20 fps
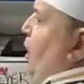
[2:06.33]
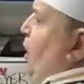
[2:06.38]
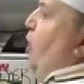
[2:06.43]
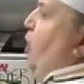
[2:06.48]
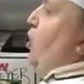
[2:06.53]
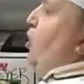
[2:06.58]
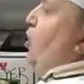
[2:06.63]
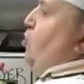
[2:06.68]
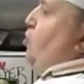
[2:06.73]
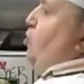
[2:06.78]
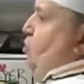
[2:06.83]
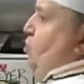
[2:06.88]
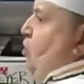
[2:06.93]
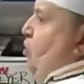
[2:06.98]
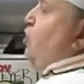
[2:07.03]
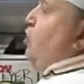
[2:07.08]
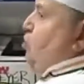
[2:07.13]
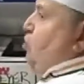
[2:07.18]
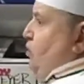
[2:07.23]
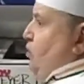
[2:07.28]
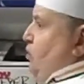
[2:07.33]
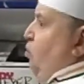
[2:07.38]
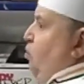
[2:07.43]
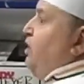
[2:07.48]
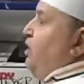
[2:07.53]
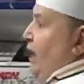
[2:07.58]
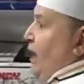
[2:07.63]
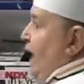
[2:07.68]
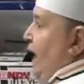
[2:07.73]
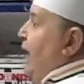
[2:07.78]
goes
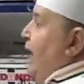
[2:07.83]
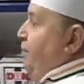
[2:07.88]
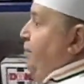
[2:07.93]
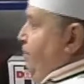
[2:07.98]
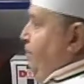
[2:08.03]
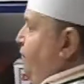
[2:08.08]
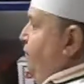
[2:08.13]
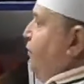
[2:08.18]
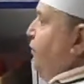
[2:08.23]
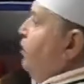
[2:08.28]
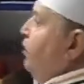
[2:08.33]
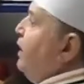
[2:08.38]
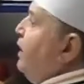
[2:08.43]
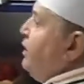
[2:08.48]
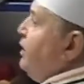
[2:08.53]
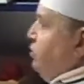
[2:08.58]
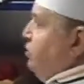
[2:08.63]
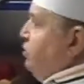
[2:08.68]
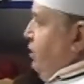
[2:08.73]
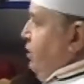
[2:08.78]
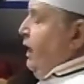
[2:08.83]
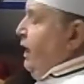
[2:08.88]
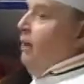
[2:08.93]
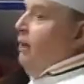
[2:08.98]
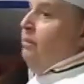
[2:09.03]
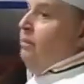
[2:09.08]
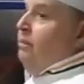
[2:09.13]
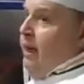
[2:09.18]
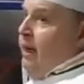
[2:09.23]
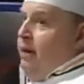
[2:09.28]
with lamb. Very nice with
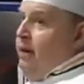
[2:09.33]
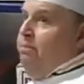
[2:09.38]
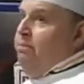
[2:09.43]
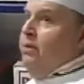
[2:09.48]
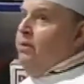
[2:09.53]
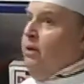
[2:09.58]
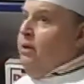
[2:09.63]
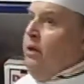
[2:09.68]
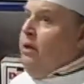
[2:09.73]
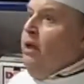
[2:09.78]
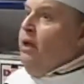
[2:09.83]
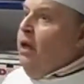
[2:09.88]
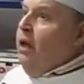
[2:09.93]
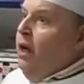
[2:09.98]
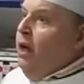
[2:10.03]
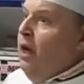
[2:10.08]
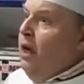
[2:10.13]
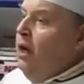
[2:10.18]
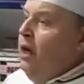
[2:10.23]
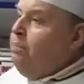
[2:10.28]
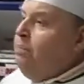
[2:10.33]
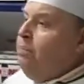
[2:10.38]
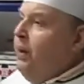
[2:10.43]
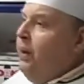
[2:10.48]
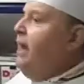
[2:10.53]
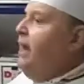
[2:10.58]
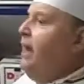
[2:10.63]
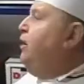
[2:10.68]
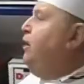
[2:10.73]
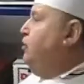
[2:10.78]
lamb, yeah.
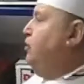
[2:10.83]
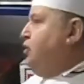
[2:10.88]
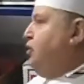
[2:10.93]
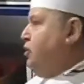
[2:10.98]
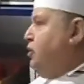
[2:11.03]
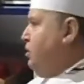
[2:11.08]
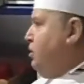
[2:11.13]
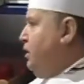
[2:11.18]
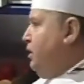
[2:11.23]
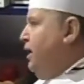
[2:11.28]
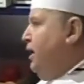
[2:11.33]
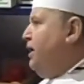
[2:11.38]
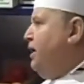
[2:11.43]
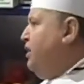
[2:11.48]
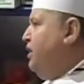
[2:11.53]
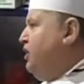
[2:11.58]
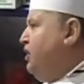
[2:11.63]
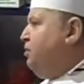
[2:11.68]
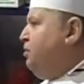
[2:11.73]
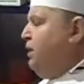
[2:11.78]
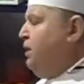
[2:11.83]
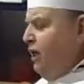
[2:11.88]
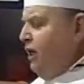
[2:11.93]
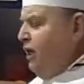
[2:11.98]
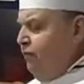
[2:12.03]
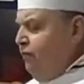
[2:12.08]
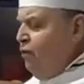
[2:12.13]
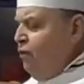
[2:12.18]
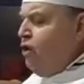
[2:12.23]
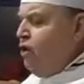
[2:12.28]
Pears, just
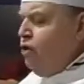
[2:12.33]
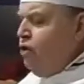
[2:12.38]
about any